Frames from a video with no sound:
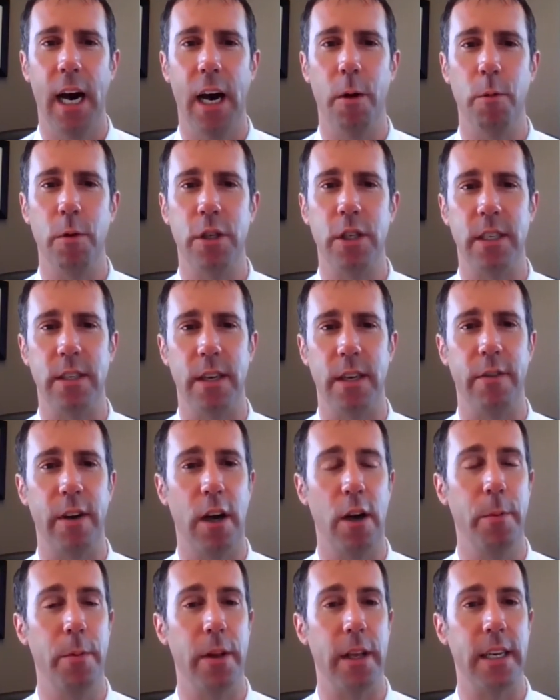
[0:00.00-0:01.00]
which is
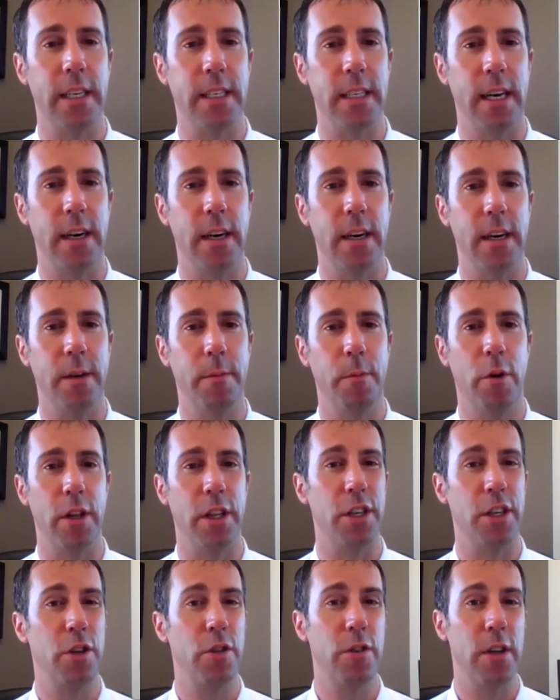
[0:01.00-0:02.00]
available at more
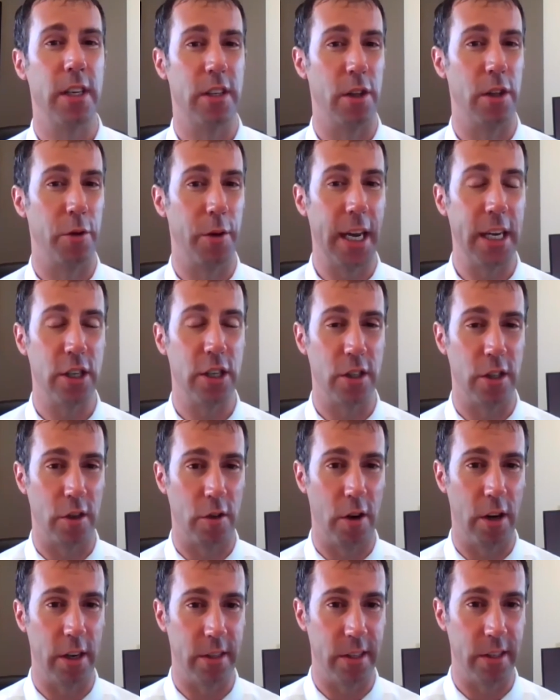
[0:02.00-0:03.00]
than 24 locations
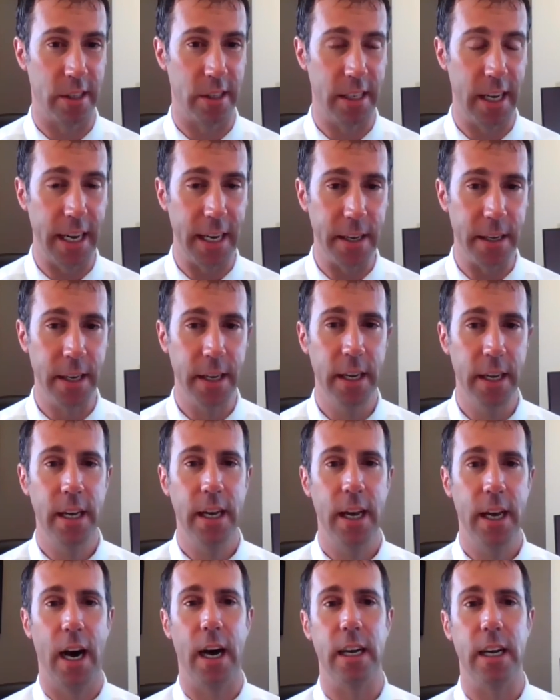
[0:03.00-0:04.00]
across the state.
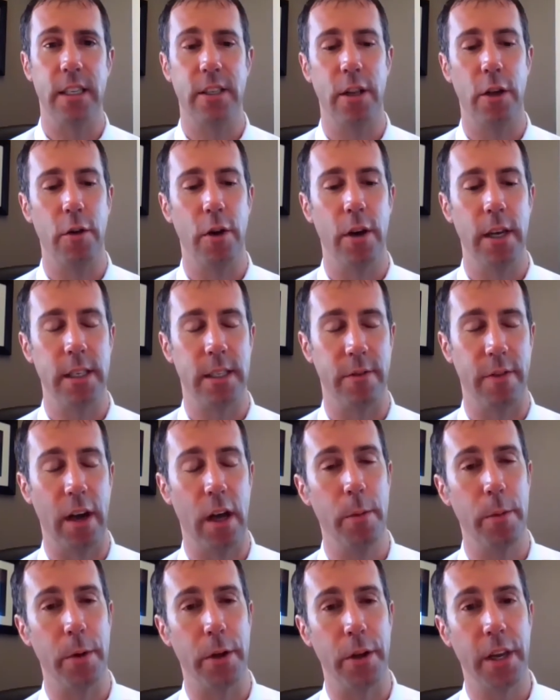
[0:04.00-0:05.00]
It's
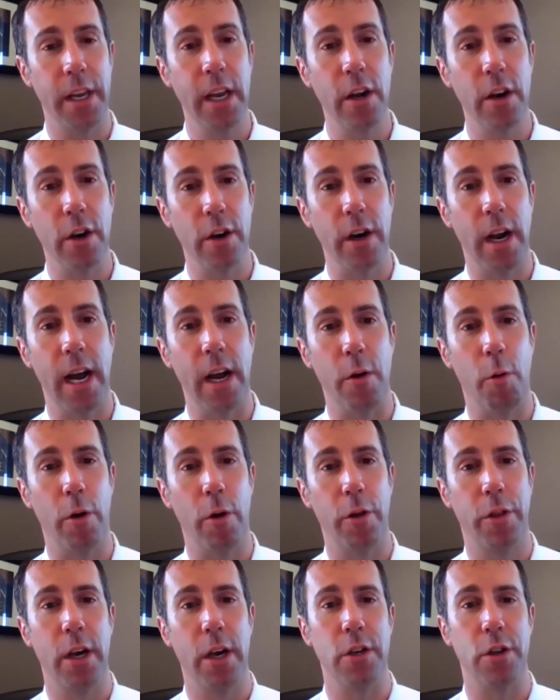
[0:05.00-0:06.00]
available here at
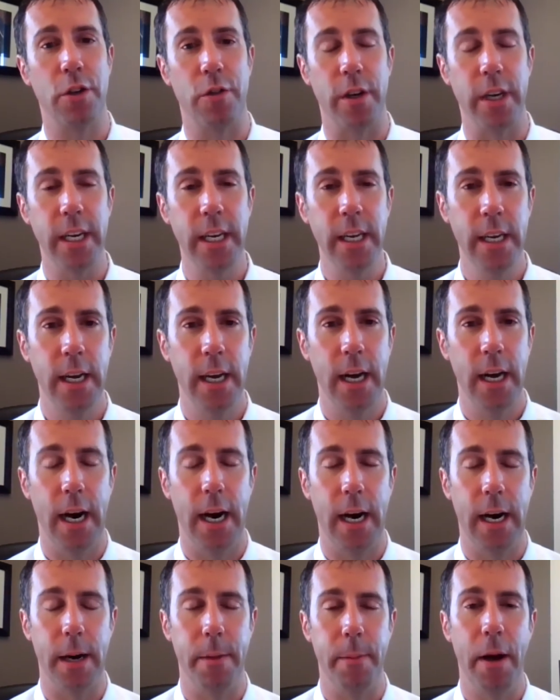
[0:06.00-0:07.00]
North Country
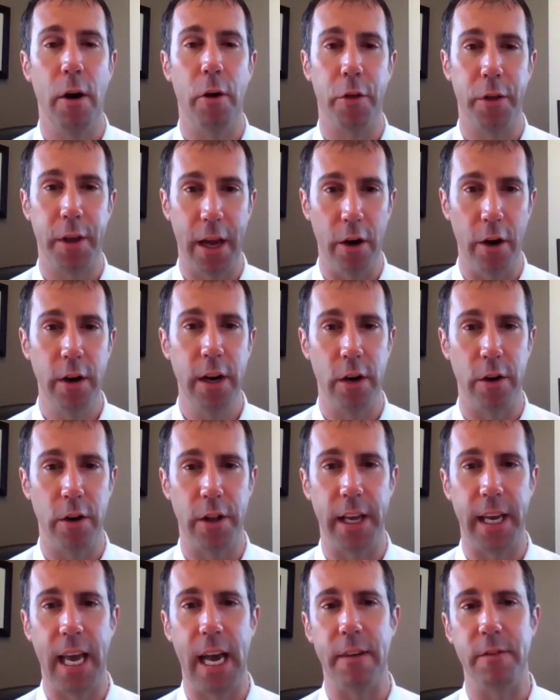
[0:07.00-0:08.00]
Healthcare here in
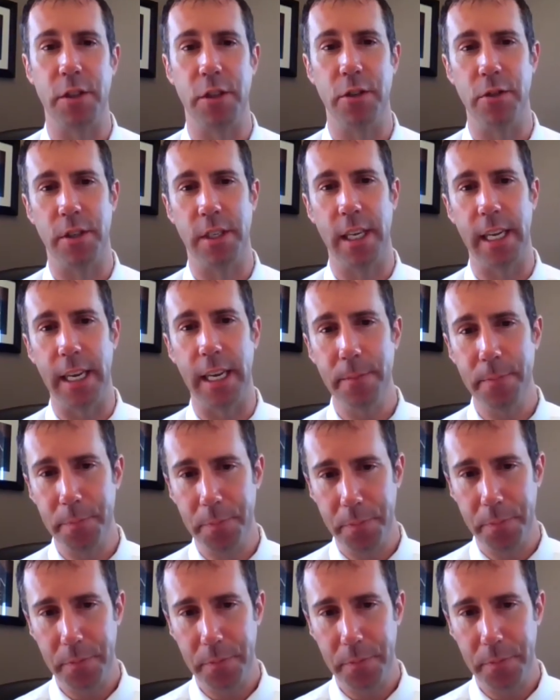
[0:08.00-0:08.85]
Lake Havasu City.